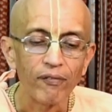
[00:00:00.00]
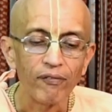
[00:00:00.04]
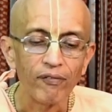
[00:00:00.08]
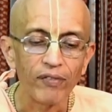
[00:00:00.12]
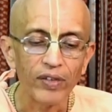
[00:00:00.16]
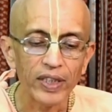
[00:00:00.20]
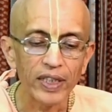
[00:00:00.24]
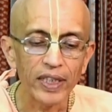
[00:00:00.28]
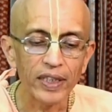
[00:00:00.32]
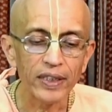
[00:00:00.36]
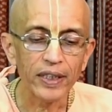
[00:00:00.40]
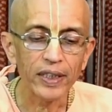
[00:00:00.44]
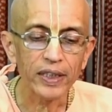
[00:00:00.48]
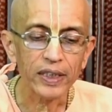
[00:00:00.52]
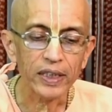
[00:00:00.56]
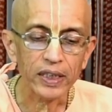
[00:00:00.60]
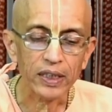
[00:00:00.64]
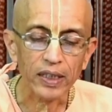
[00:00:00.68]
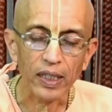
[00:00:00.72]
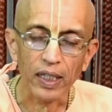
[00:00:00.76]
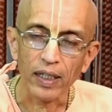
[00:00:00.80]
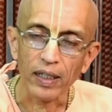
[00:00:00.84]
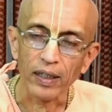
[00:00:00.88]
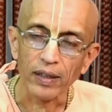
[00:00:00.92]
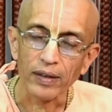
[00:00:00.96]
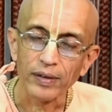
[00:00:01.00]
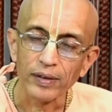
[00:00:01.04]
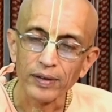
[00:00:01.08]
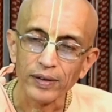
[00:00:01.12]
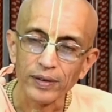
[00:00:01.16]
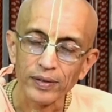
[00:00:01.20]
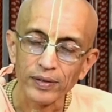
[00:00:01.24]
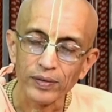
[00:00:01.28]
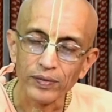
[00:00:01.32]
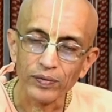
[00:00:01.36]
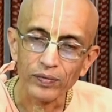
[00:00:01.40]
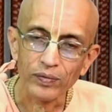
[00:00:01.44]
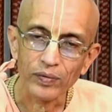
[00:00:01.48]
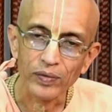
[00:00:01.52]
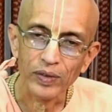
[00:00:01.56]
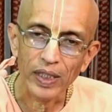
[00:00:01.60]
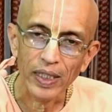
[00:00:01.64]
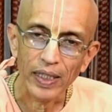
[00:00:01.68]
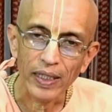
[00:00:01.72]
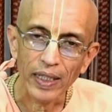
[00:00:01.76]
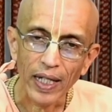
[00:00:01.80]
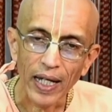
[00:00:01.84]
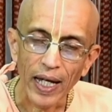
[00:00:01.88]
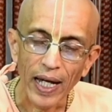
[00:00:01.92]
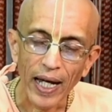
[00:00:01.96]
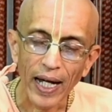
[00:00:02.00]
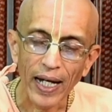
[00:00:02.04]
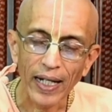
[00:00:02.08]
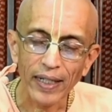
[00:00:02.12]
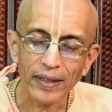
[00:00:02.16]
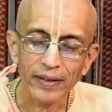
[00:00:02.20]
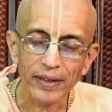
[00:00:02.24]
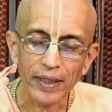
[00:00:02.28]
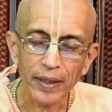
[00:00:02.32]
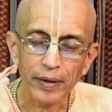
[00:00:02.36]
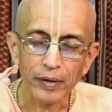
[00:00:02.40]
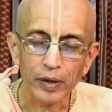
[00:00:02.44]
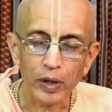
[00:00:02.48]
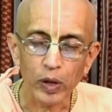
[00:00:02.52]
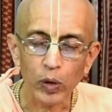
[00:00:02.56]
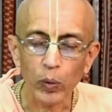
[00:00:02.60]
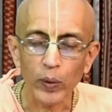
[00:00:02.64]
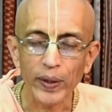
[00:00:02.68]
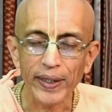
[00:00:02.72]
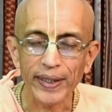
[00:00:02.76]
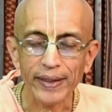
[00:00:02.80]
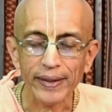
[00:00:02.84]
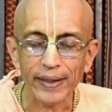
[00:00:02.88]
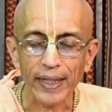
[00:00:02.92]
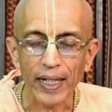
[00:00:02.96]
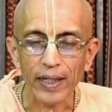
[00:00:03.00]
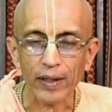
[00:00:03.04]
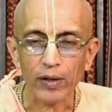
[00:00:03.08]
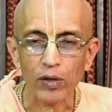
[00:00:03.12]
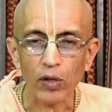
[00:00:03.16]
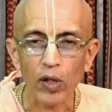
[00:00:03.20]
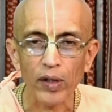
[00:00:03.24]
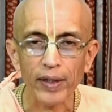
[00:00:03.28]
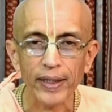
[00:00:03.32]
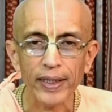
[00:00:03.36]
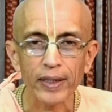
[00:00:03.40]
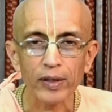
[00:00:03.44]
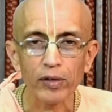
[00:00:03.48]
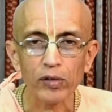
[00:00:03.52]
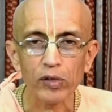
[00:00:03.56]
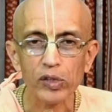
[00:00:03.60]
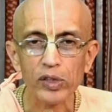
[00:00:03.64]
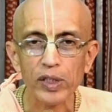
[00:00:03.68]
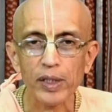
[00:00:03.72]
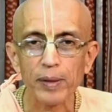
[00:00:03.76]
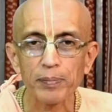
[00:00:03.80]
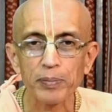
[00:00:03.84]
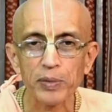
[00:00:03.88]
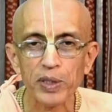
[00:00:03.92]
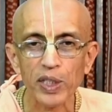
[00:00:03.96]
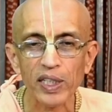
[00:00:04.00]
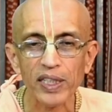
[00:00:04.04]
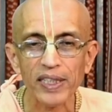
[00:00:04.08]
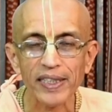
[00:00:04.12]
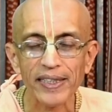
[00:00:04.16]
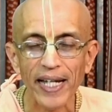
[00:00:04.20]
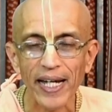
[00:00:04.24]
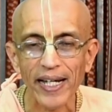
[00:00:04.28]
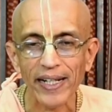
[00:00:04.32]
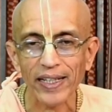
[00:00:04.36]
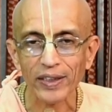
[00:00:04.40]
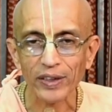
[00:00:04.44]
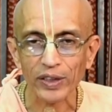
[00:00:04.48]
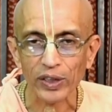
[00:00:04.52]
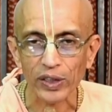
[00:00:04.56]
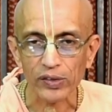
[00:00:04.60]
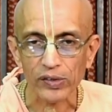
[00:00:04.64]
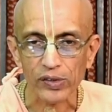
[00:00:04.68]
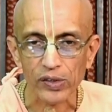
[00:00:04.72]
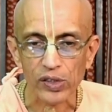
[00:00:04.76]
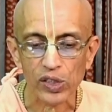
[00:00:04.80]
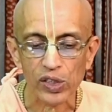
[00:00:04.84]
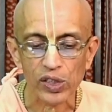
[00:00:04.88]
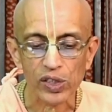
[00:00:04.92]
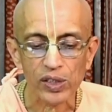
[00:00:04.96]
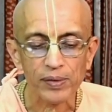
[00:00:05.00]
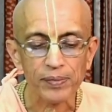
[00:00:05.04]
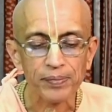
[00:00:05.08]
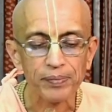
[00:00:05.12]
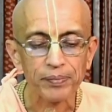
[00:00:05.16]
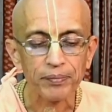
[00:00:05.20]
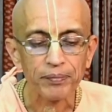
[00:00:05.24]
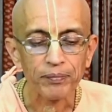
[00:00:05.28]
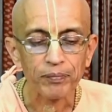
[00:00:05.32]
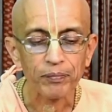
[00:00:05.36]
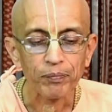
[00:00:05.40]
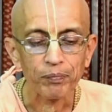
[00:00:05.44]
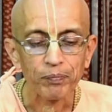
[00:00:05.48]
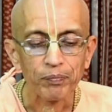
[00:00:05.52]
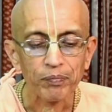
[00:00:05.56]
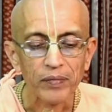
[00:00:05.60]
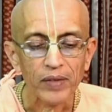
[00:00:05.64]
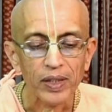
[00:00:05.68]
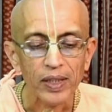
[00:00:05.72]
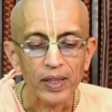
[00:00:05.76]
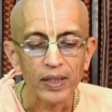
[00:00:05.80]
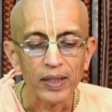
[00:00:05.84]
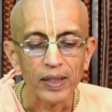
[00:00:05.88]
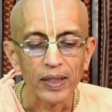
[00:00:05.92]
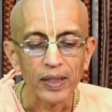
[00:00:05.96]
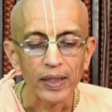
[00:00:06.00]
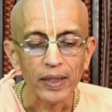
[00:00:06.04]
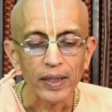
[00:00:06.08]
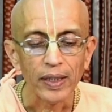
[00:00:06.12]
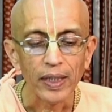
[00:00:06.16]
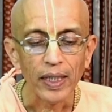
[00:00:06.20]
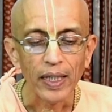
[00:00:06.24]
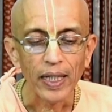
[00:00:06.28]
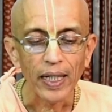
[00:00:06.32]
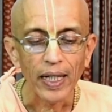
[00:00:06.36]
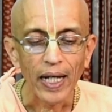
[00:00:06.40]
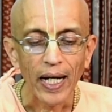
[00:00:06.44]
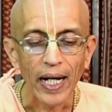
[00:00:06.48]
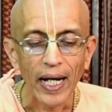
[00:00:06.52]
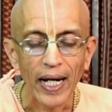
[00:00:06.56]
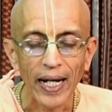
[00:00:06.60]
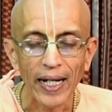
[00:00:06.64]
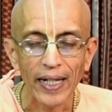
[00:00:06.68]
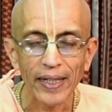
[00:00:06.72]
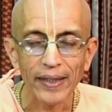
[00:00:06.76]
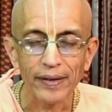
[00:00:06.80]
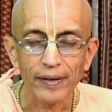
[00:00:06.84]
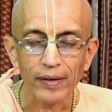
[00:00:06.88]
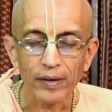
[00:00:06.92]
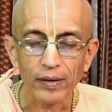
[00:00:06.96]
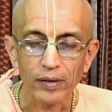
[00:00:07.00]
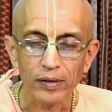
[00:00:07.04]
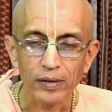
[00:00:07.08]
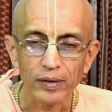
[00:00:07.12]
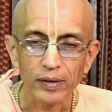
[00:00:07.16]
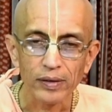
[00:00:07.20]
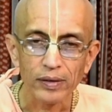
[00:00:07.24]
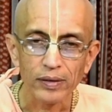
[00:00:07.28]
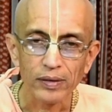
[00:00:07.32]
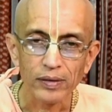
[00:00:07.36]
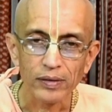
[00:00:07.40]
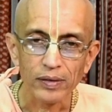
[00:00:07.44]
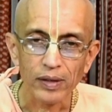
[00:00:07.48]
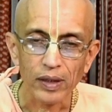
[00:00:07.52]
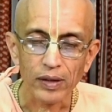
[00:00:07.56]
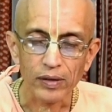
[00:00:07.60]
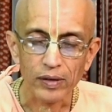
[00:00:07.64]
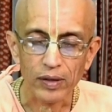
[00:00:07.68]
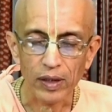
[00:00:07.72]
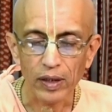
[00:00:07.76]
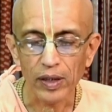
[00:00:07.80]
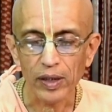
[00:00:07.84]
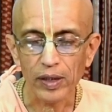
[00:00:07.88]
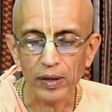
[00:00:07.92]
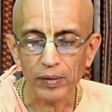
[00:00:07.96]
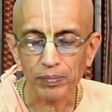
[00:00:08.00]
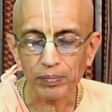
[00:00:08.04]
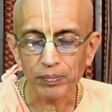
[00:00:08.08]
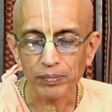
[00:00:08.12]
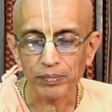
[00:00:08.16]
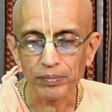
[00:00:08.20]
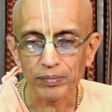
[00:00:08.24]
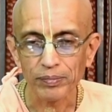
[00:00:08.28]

vididishta, and they do it according to scriptural directions. And the third